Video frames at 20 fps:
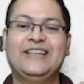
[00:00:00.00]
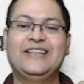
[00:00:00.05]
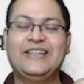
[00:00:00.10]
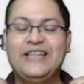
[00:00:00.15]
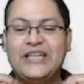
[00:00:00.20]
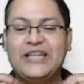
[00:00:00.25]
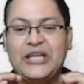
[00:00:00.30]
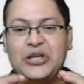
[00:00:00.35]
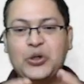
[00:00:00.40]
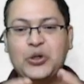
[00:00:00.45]

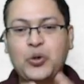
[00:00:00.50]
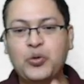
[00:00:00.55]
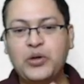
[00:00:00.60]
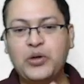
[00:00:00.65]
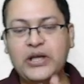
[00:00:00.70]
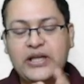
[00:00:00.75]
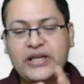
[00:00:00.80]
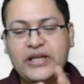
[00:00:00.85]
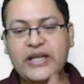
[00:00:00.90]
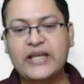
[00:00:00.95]
He can
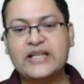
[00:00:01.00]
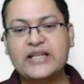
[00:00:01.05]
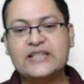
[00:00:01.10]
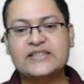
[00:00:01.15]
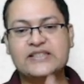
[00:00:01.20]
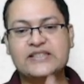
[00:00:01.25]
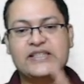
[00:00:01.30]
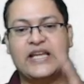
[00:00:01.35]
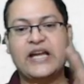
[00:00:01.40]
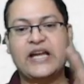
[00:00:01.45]
only take
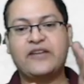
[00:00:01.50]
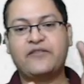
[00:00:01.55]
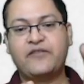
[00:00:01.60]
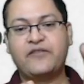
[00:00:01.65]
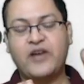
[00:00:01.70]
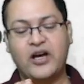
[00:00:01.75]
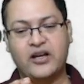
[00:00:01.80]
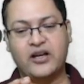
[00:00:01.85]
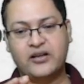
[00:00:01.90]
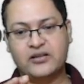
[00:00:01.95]
us that
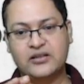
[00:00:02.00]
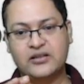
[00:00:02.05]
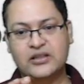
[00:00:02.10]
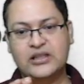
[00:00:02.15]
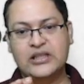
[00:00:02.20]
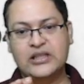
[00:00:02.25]
far.